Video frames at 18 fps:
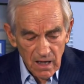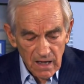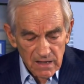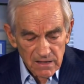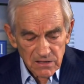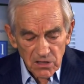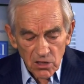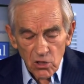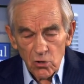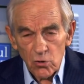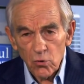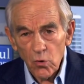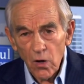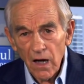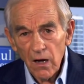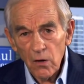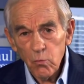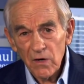
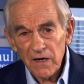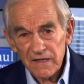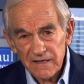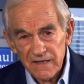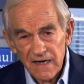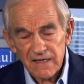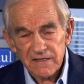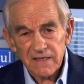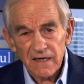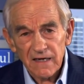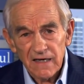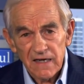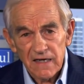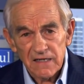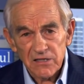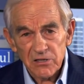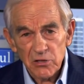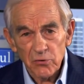So what it does, it
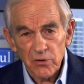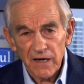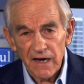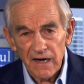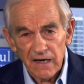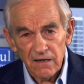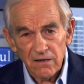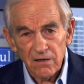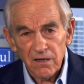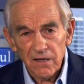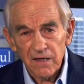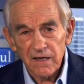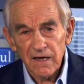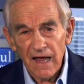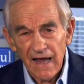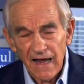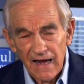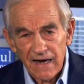leads to an arrogant
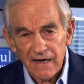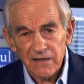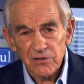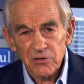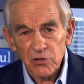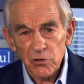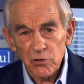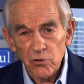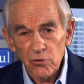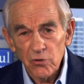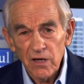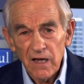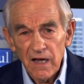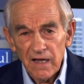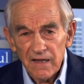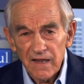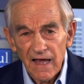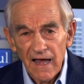attitude
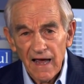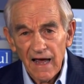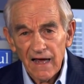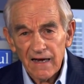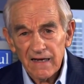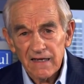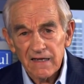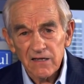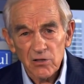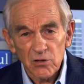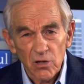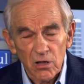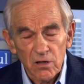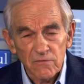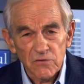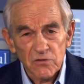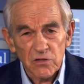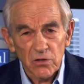that
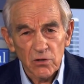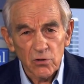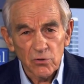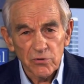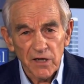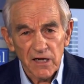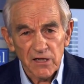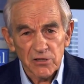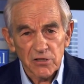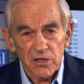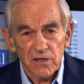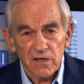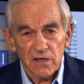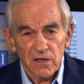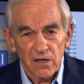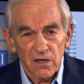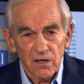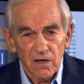engulfs the whole nation,
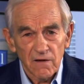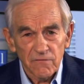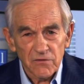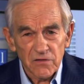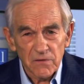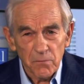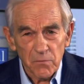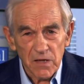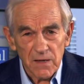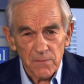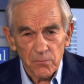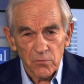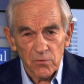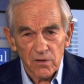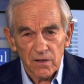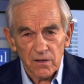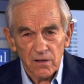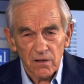engulfs the
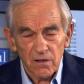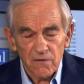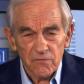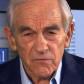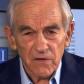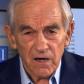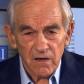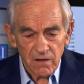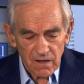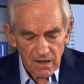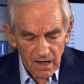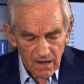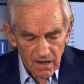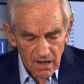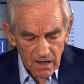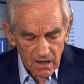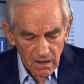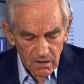people, engulfs our
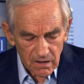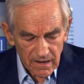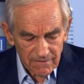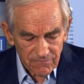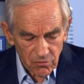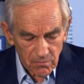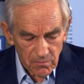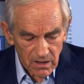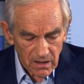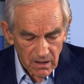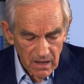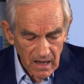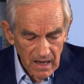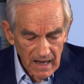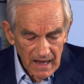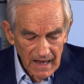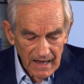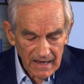government.
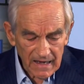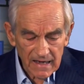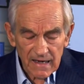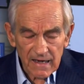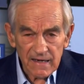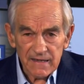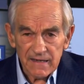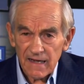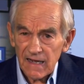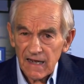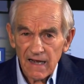And